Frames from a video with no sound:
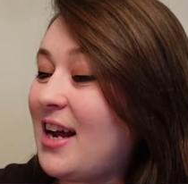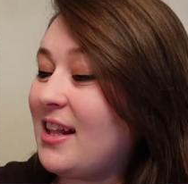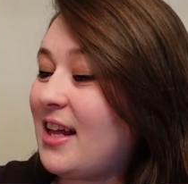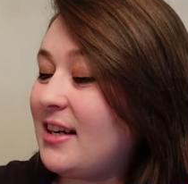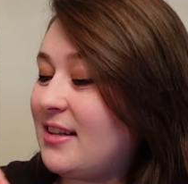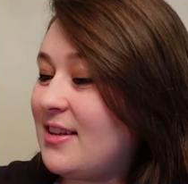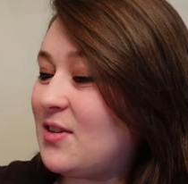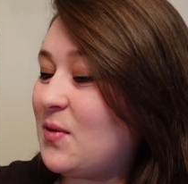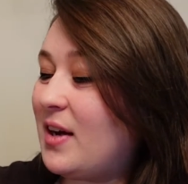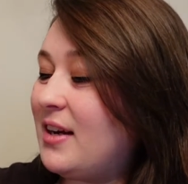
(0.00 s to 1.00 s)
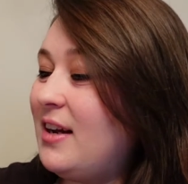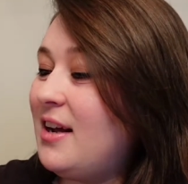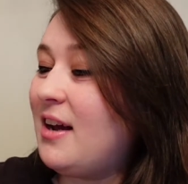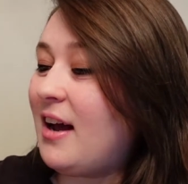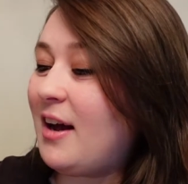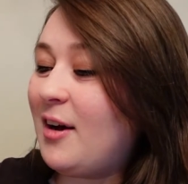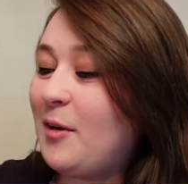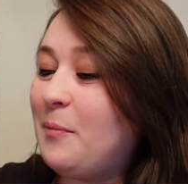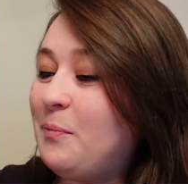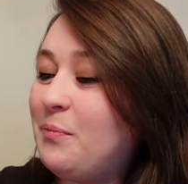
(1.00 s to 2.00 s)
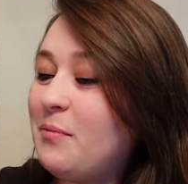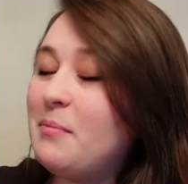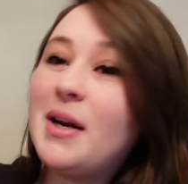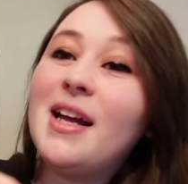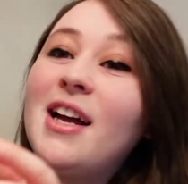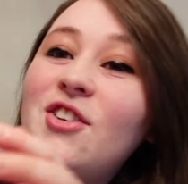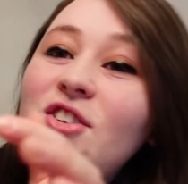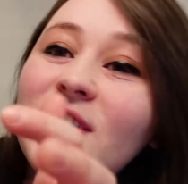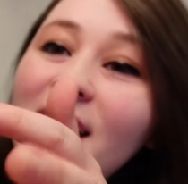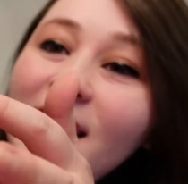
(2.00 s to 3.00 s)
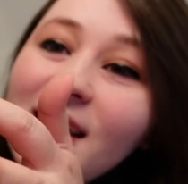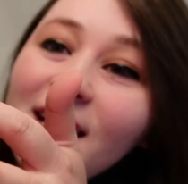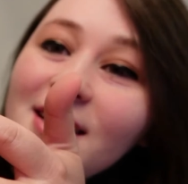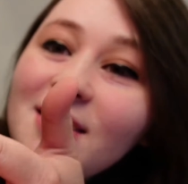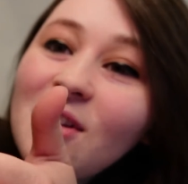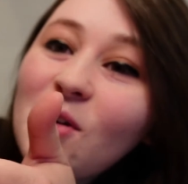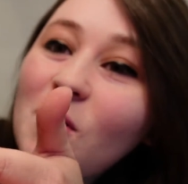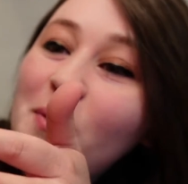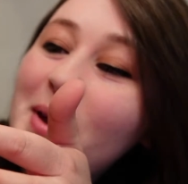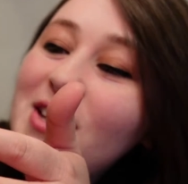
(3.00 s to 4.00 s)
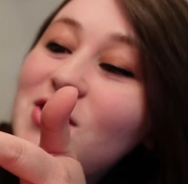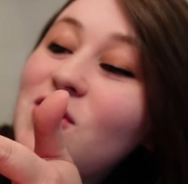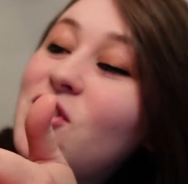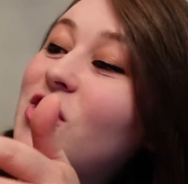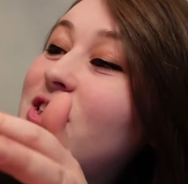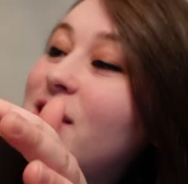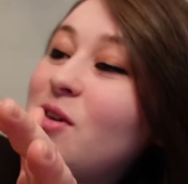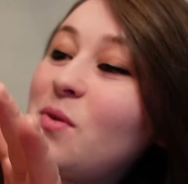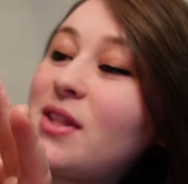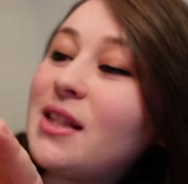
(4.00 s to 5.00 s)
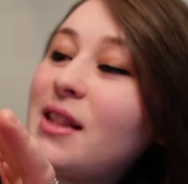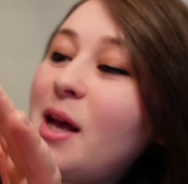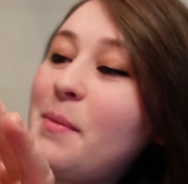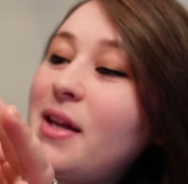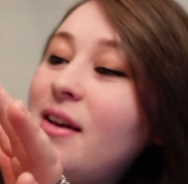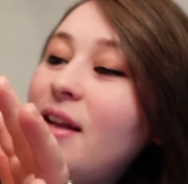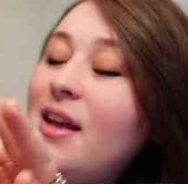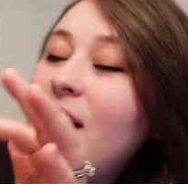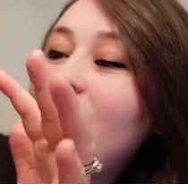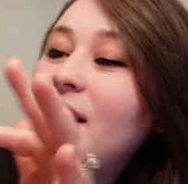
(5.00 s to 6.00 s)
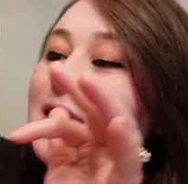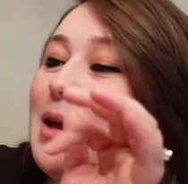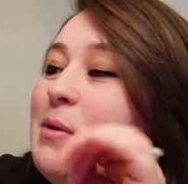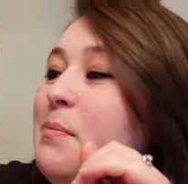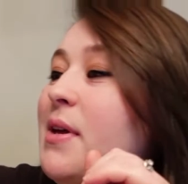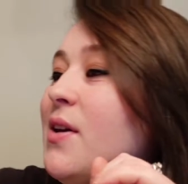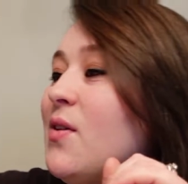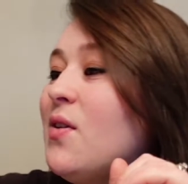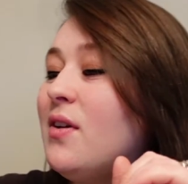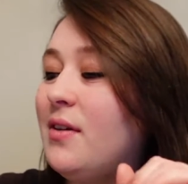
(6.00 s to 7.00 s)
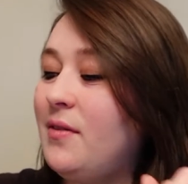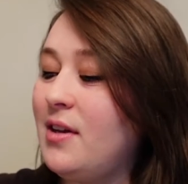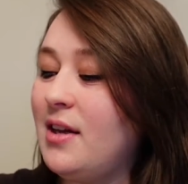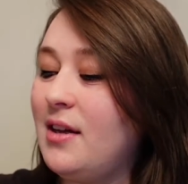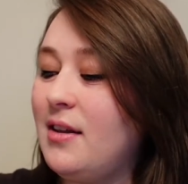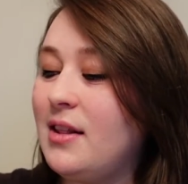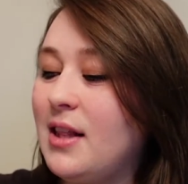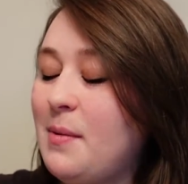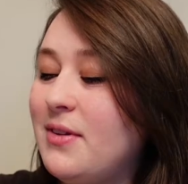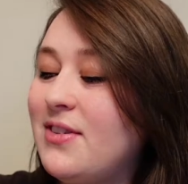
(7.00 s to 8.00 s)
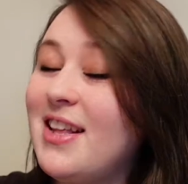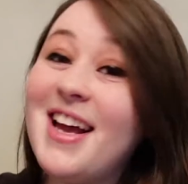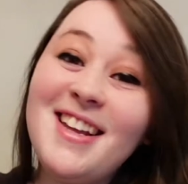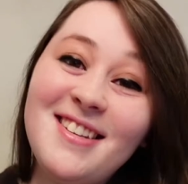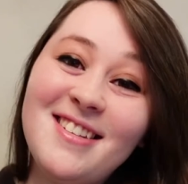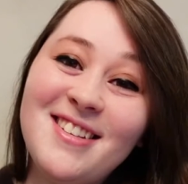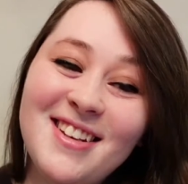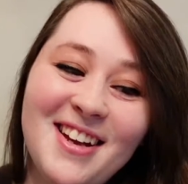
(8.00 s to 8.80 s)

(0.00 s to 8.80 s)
I liked this one. But I just kind of liked the whole mason jar deal with the lemon peel, lemon slice.